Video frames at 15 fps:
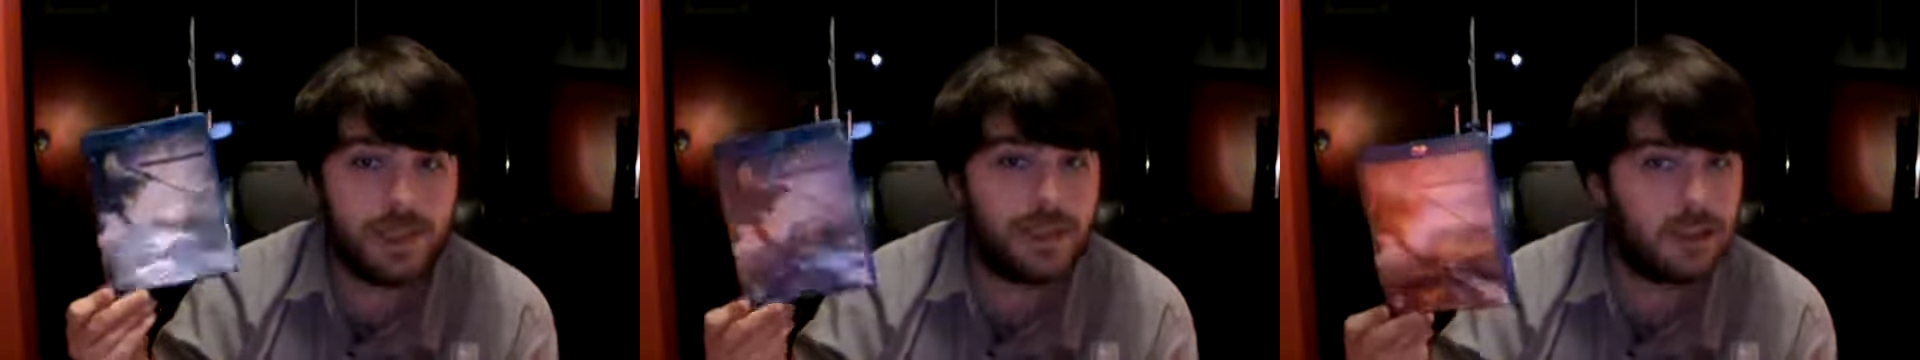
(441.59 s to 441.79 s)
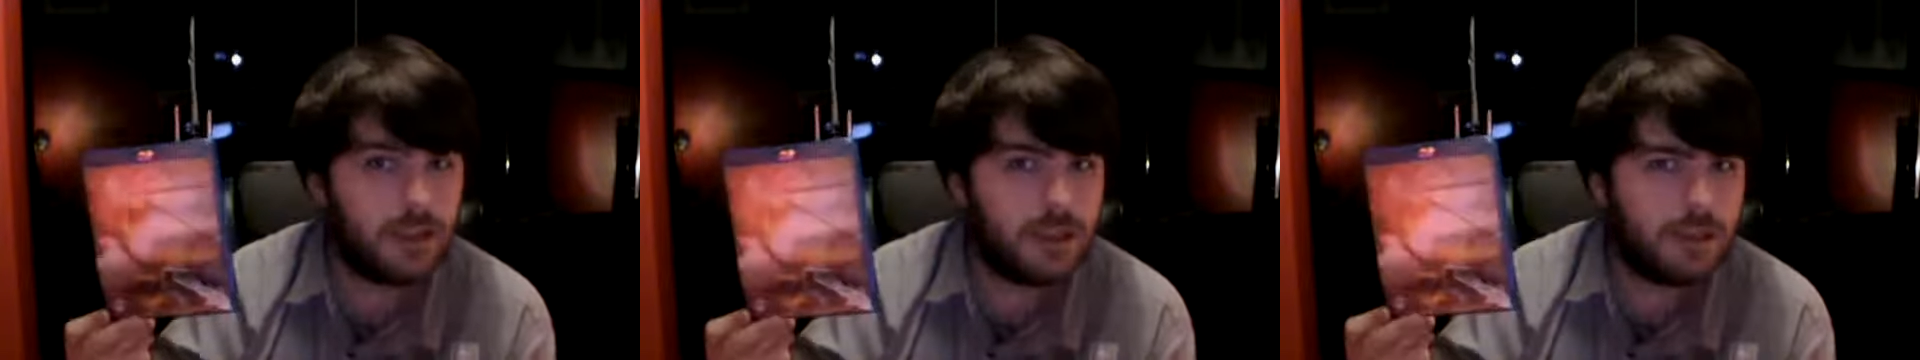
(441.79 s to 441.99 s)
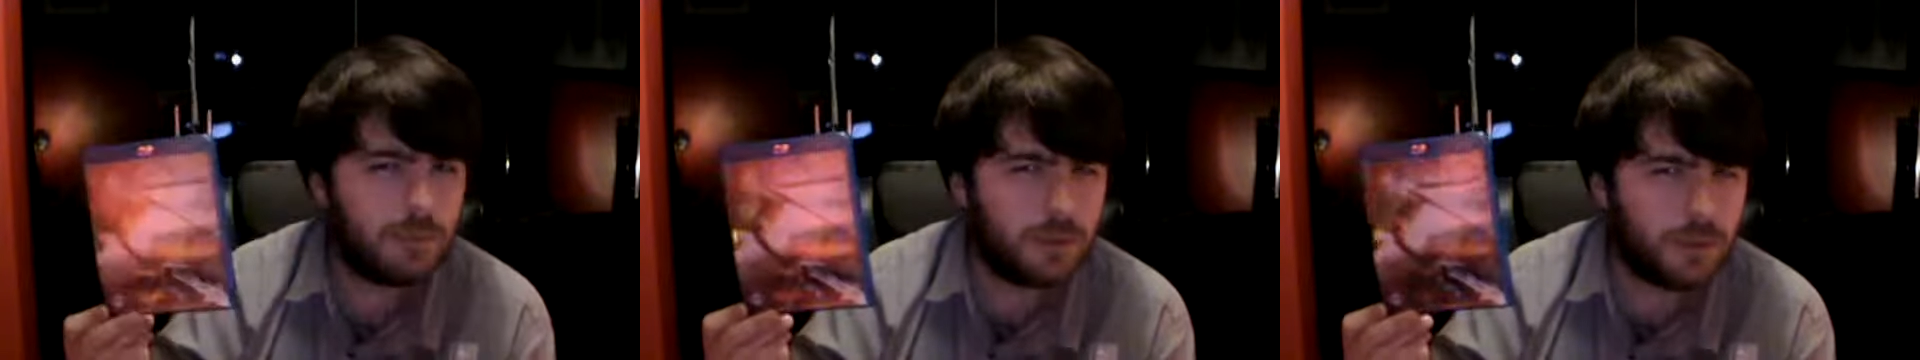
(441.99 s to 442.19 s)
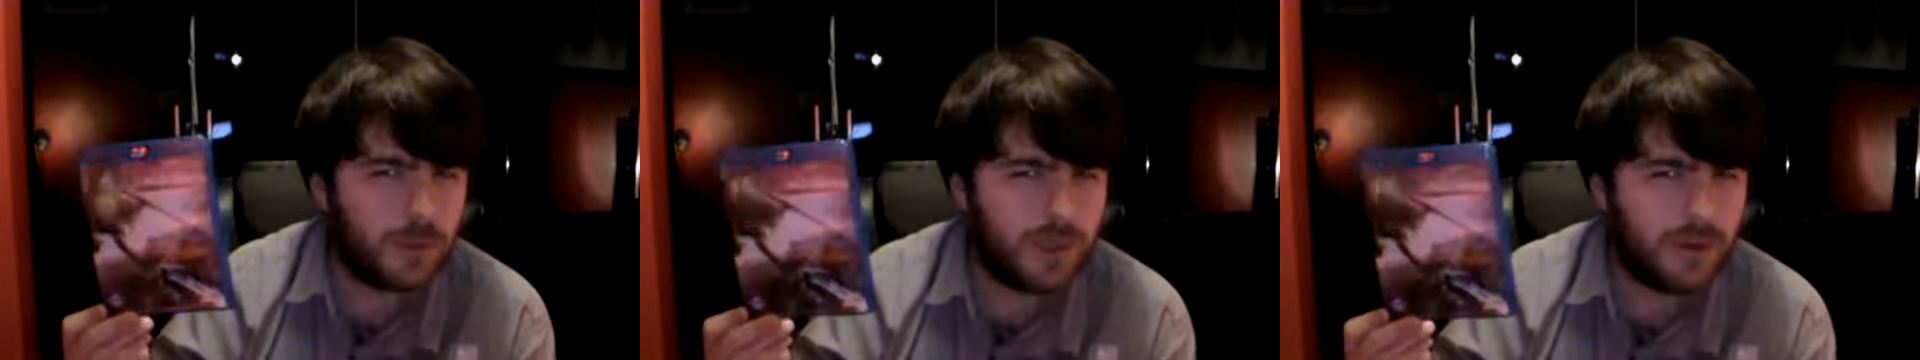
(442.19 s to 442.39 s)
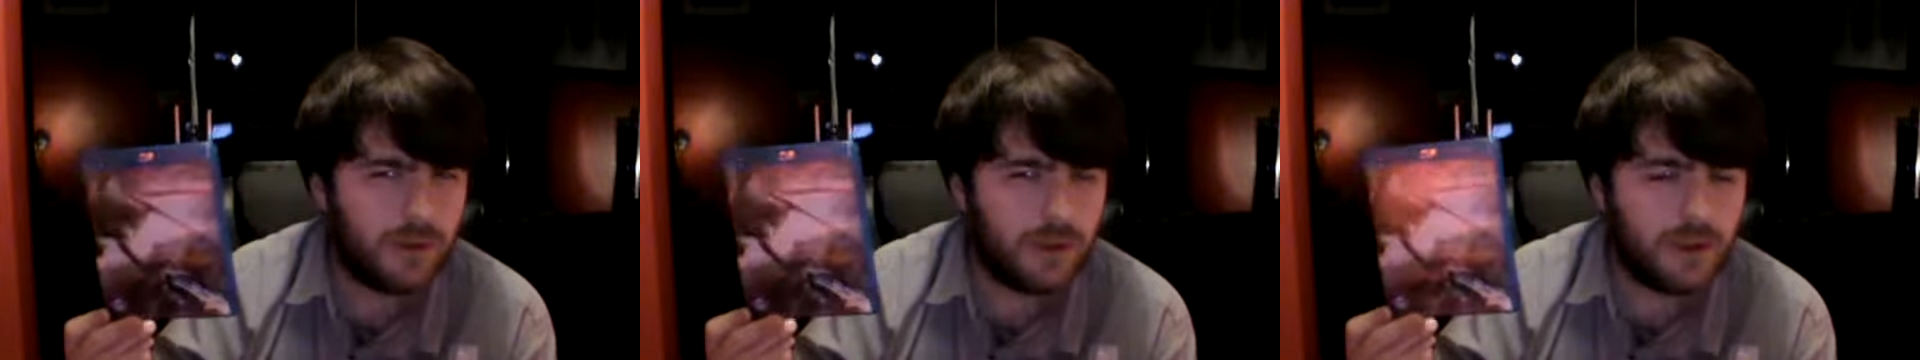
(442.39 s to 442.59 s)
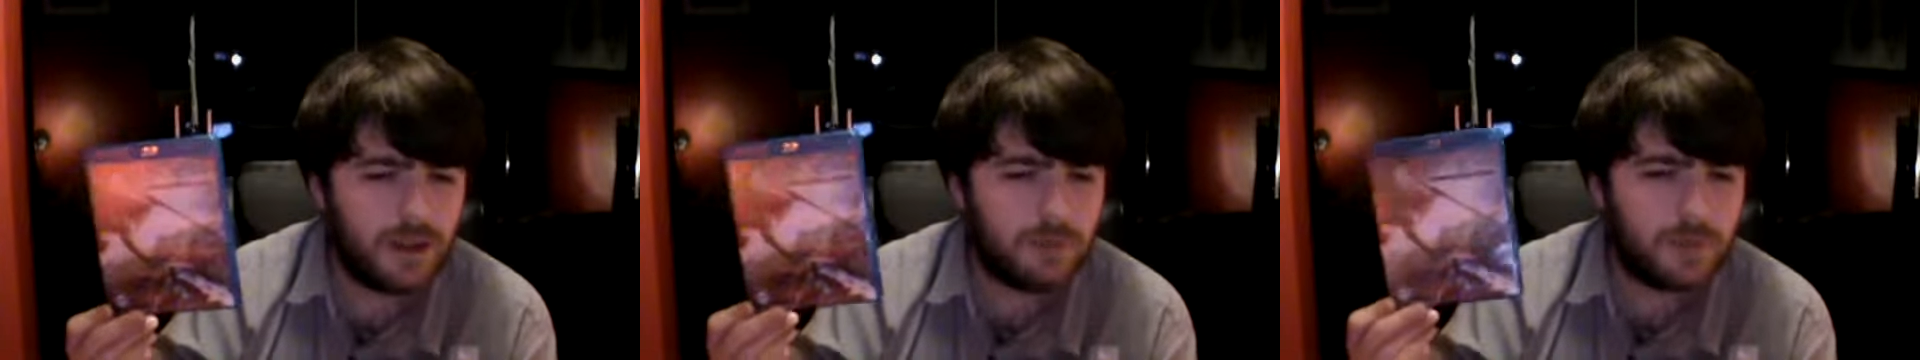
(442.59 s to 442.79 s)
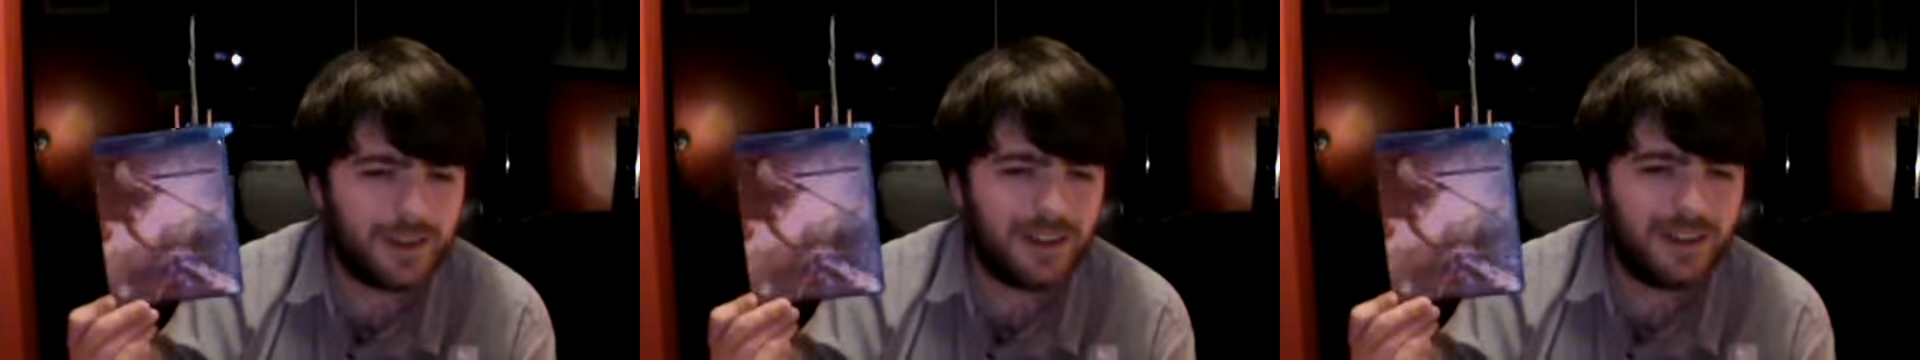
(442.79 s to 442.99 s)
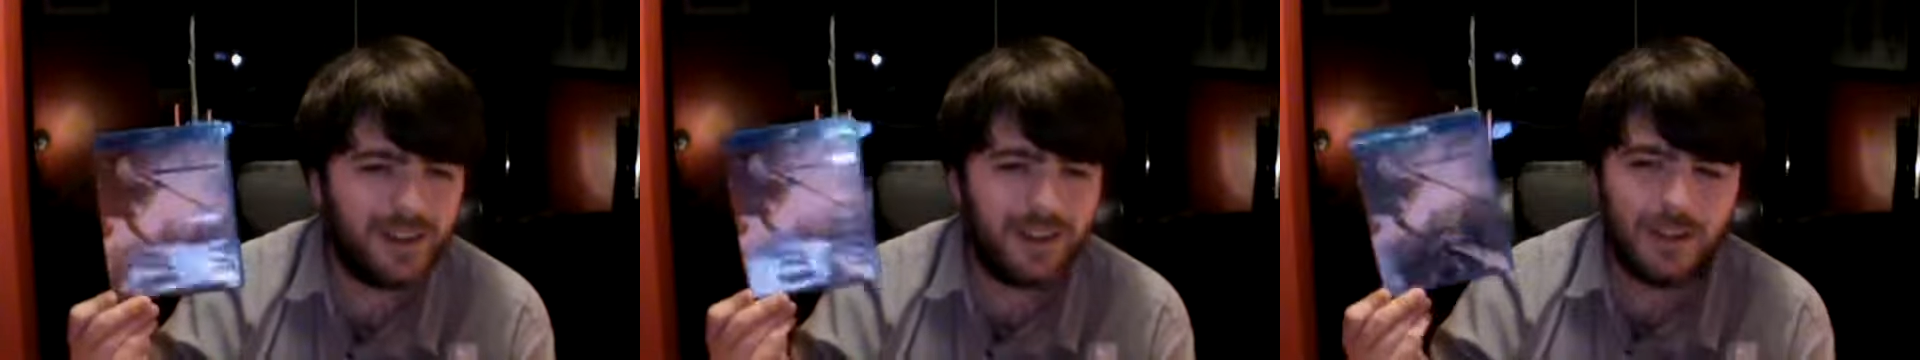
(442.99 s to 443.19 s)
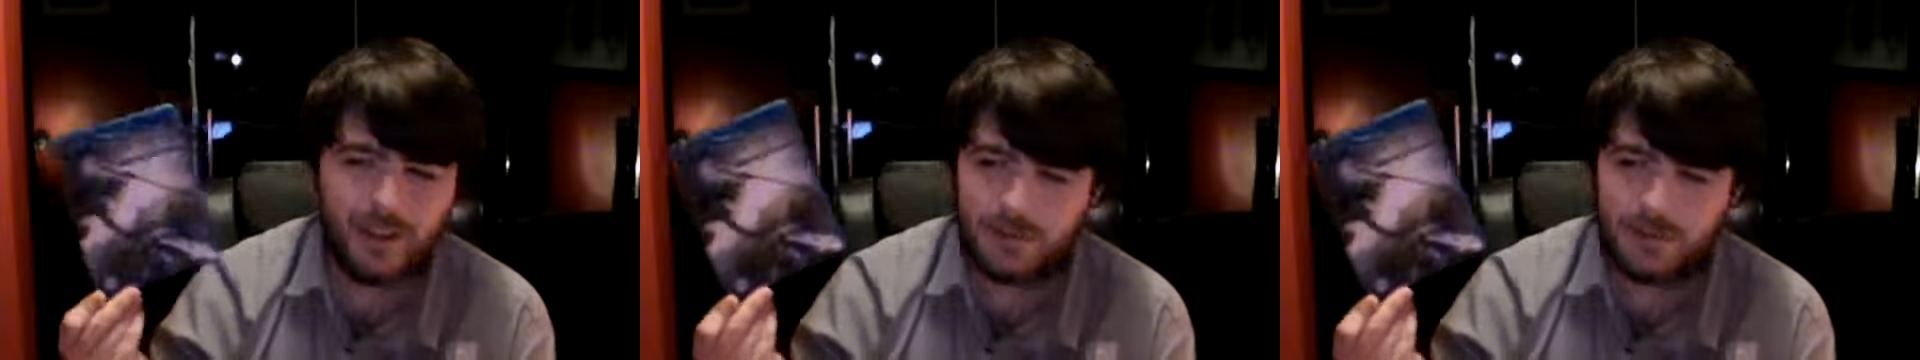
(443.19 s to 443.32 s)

actually pretty good, but